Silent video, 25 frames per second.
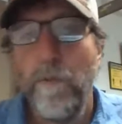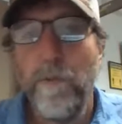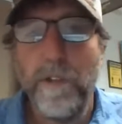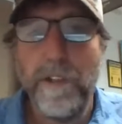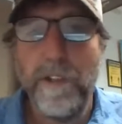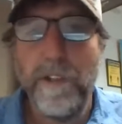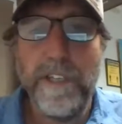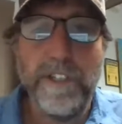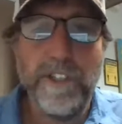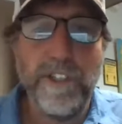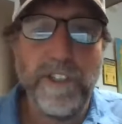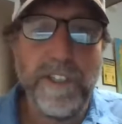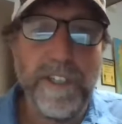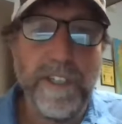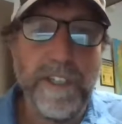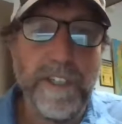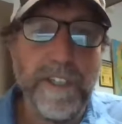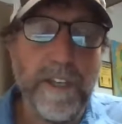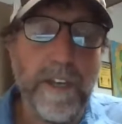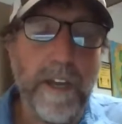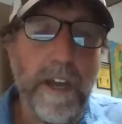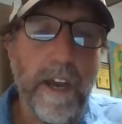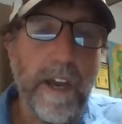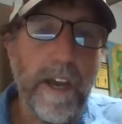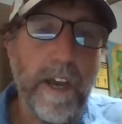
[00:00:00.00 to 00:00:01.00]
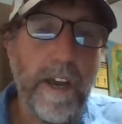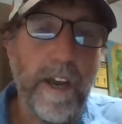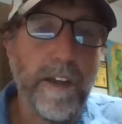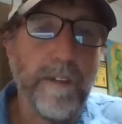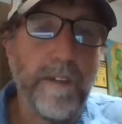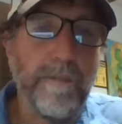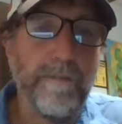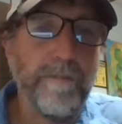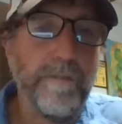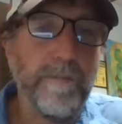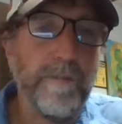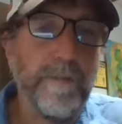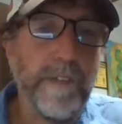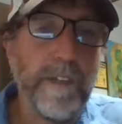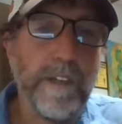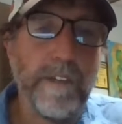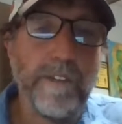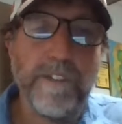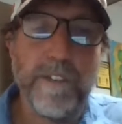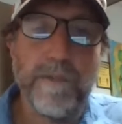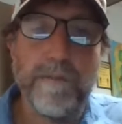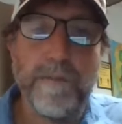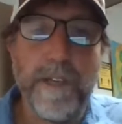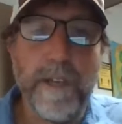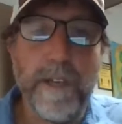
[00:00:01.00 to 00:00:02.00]
religion,
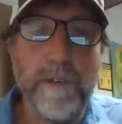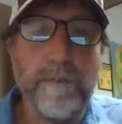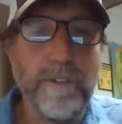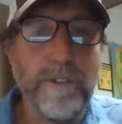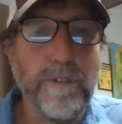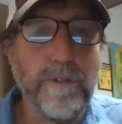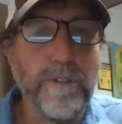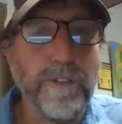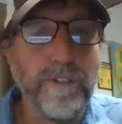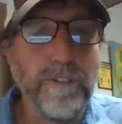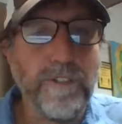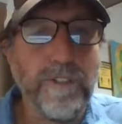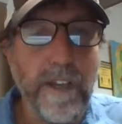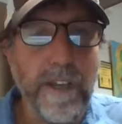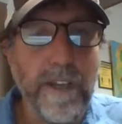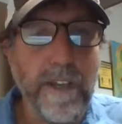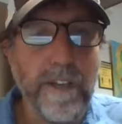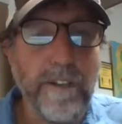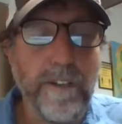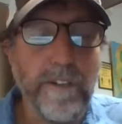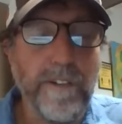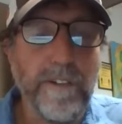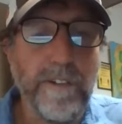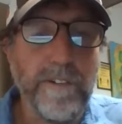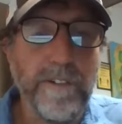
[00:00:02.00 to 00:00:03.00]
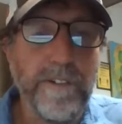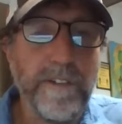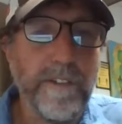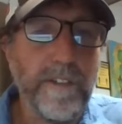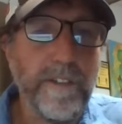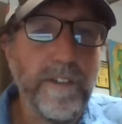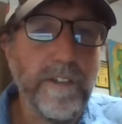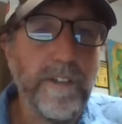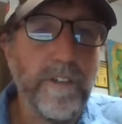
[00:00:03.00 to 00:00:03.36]
sometimes you were jailed,